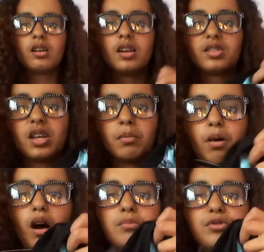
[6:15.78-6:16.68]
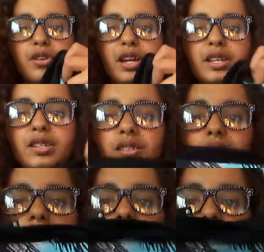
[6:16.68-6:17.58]
it's like palm trees,
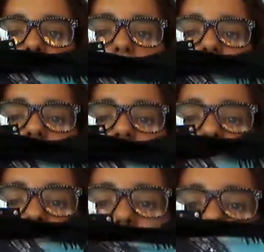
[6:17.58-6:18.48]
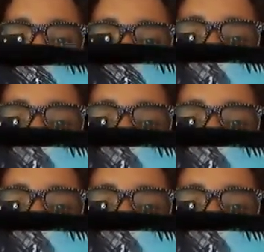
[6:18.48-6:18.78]
like all colourful.